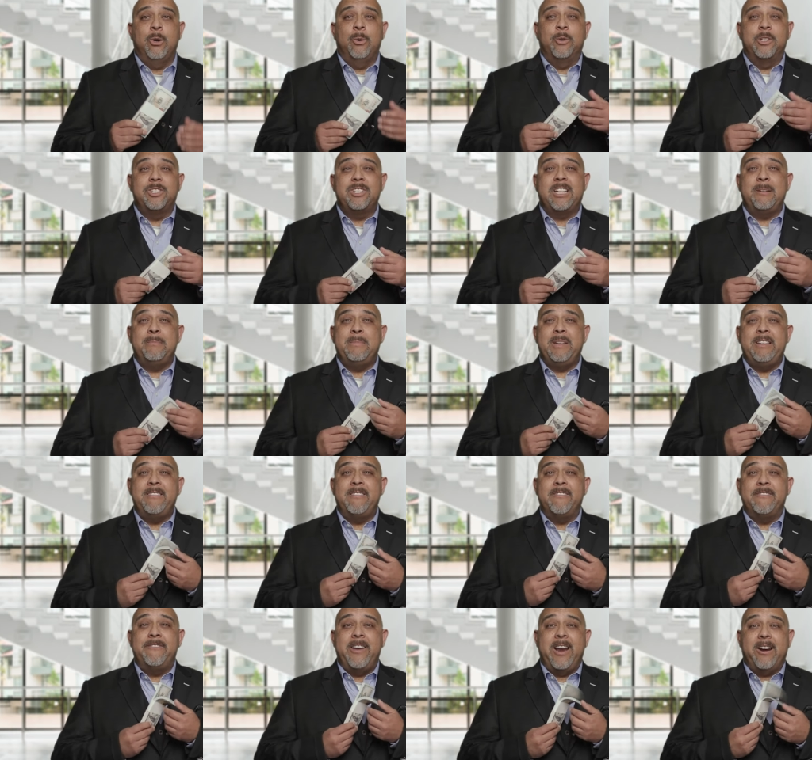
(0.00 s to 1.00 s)
which can be
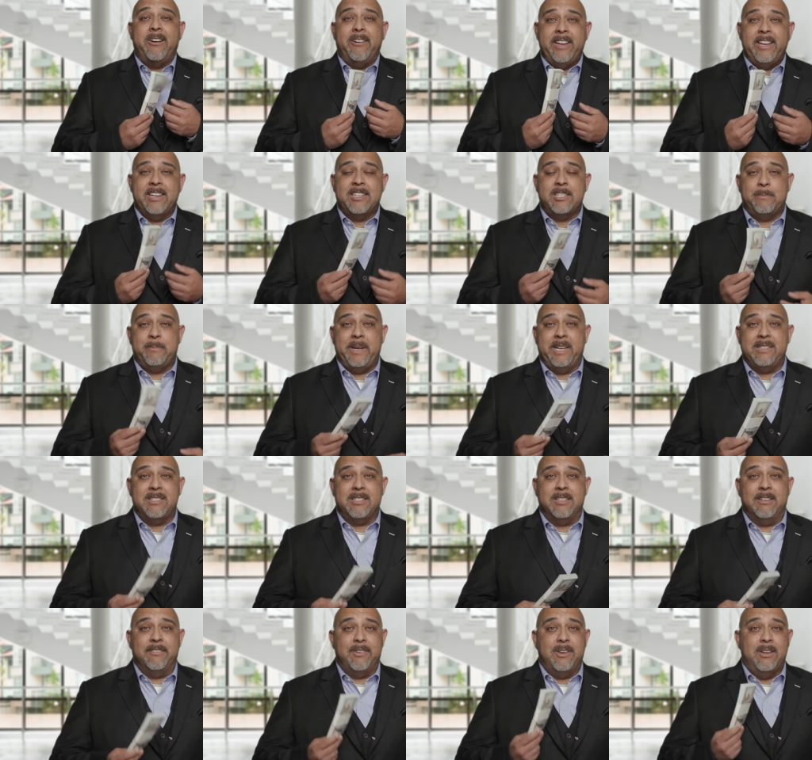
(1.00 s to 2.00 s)
very
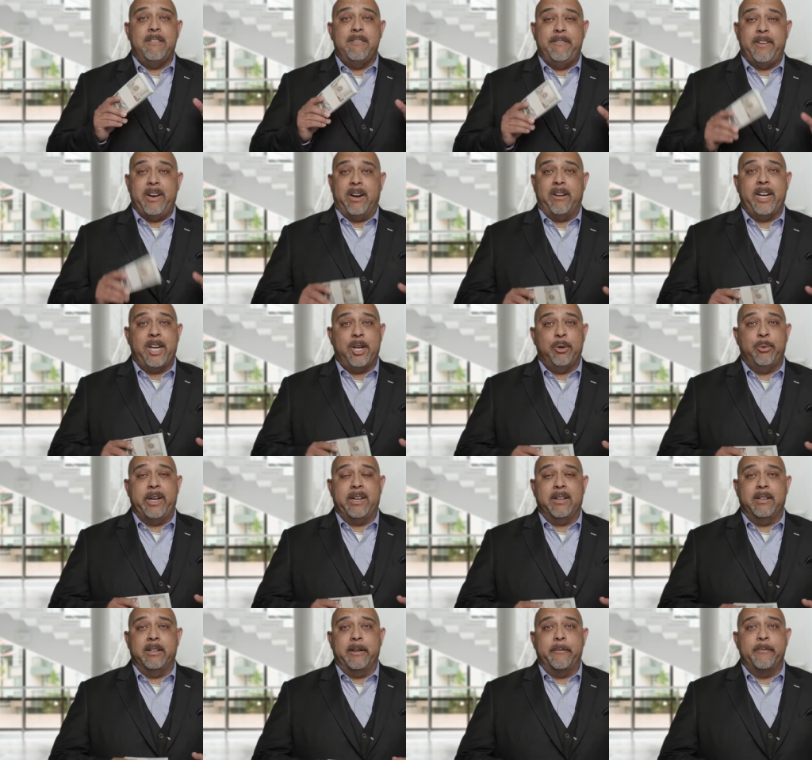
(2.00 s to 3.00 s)
expensive very
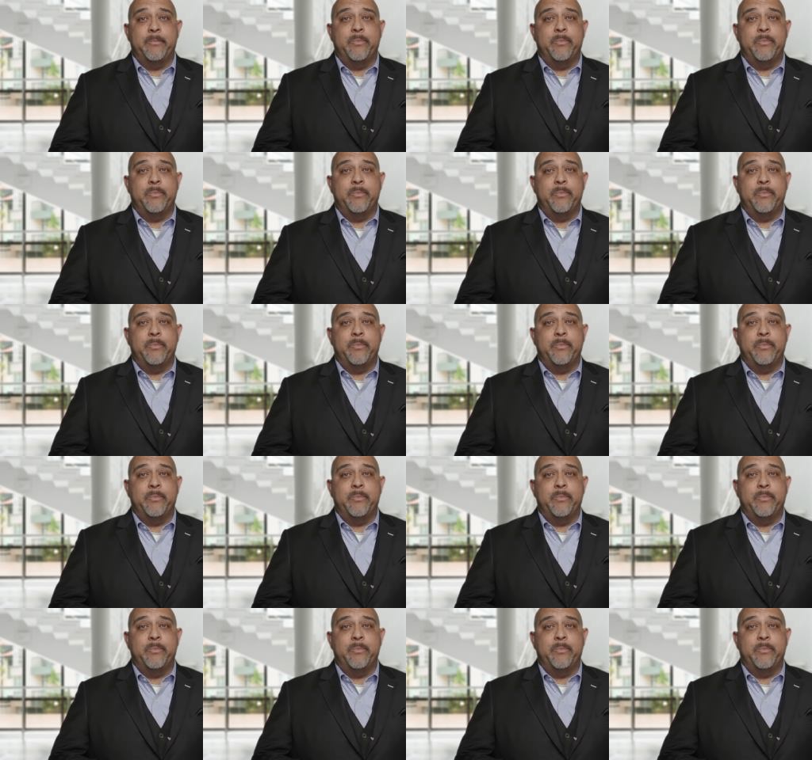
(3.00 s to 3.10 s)
quickly.